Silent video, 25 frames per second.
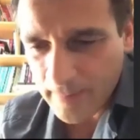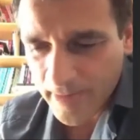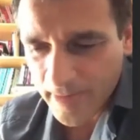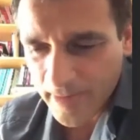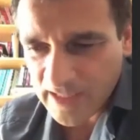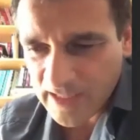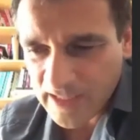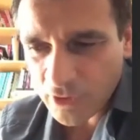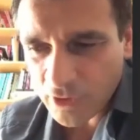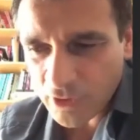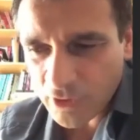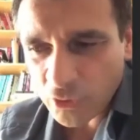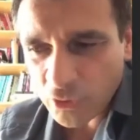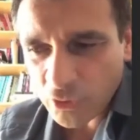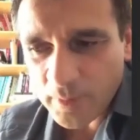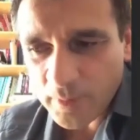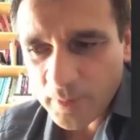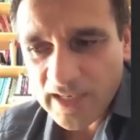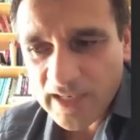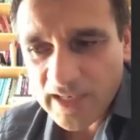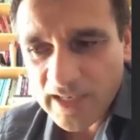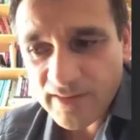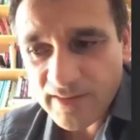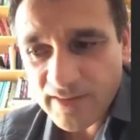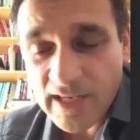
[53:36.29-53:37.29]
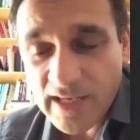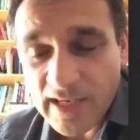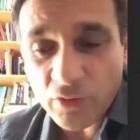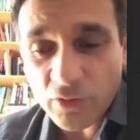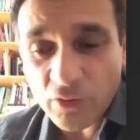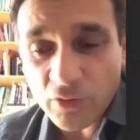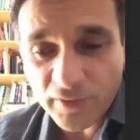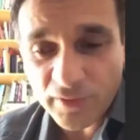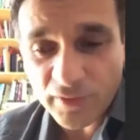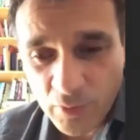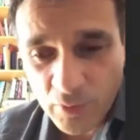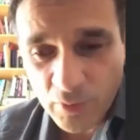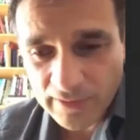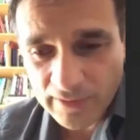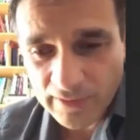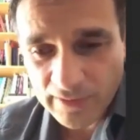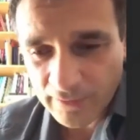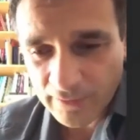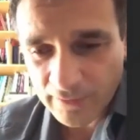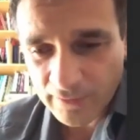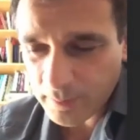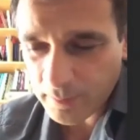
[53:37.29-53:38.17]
is not coming at the end of the winter,